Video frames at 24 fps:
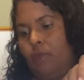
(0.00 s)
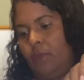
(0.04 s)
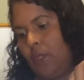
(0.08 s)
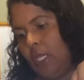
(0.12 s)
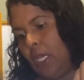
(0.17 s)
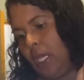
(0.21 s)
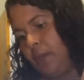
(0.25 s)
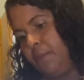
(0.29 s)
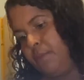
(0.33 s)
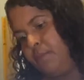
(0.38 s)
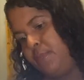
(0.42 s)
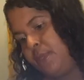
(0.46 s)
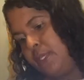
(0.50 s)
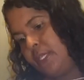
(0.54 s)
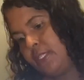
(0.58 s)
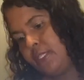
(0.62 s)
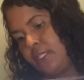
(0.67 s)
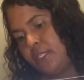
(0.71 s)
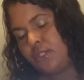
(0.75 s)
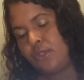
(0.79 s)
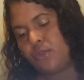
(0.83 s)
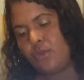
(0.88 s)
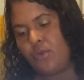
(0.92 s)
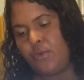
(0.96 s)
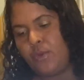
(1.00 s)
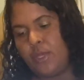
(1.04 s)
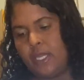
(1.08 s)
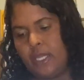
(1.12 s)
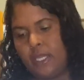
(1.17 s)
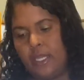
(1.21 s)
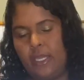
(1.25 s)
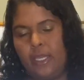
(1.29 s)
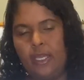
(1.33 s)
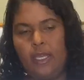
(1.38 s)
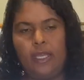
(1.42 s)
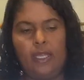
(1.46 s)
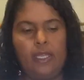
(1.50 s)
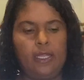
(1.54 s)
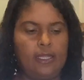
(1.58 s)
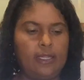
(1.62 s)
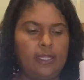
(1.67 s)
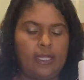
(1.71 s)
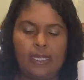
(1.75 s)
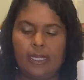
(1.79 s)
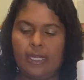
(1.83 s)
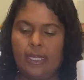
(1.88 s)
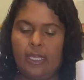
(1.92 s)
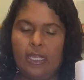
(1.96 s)
I'm busy sewing.
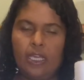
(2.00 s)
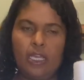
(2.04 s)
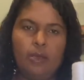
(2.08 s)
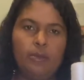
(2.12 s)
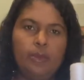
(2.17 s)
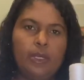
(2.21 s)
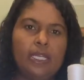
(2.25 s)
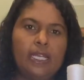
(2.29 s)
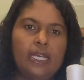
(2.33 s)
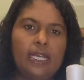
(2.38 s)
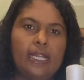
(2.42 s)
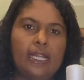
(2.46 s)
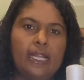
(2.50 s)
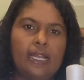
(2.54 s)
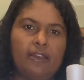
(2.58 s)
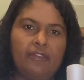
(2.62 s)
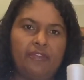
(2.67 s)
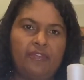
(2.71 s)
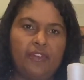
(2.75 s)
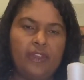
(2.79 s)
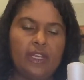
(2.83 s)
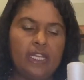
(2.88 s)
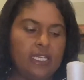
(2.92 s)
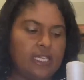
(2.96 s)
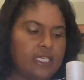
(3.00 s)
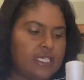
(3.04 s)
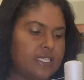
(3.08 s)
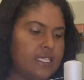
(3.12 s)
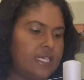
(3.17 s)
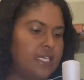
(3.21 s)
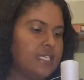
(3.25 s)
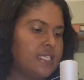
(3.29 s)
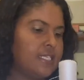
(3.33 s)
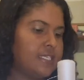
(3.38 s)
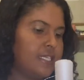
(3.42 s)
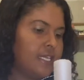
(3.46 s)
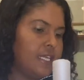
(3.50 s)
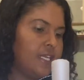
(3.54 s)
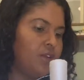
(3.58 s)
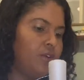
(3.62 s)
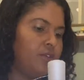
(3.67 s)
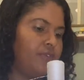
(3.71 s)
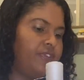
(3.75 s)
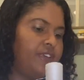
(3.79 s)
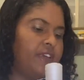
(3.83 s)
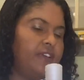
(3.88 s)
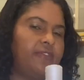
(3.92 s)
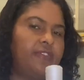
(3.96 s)
Then immediately I finish, instead
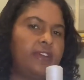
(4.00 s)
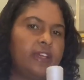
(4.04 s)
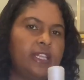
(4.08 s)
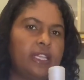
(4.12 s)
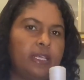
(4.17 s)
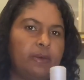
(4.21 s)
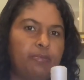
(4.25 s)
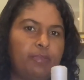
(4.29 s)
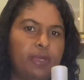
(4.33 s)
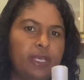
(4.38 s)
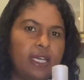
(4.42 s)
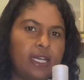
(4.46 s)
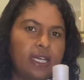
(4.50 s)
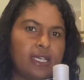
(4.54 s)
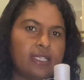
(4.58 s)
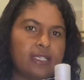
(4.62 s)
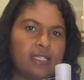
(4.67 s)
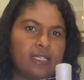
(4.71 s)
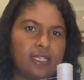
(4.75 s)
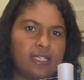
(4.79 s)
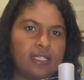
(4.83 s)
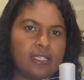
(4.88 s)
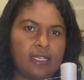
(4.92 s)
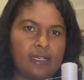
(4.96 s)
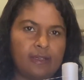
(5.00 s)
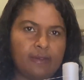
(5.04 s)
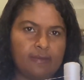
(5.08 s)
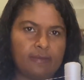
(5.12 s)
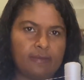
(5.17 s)
of having the bigger scissor